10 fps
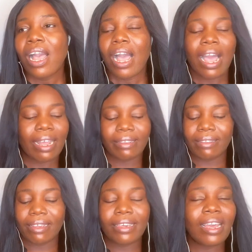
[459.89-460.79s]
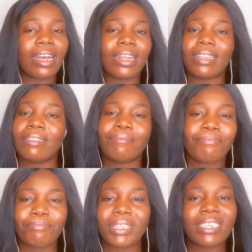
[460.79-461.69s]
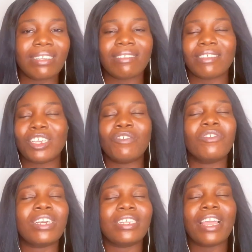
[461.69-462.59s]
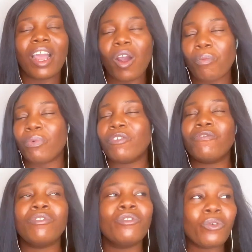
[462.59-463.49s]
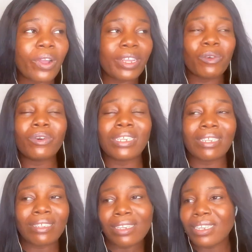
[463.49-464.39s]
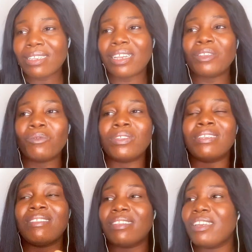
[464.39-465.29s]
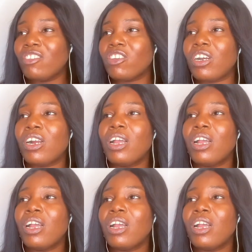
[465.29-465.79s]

And yeah, please, if you can help, if you know anyone in need, anyone in danger,